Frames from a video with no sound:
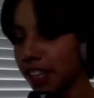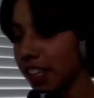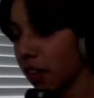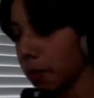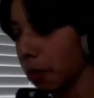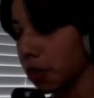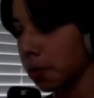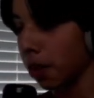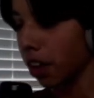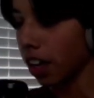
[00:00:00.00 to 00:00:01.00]
We're both
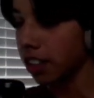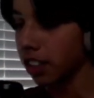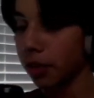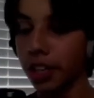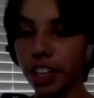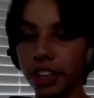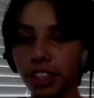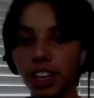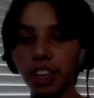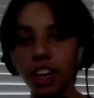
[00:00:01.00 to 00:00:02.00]
small content creators,
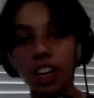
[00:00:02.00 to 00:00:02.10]
and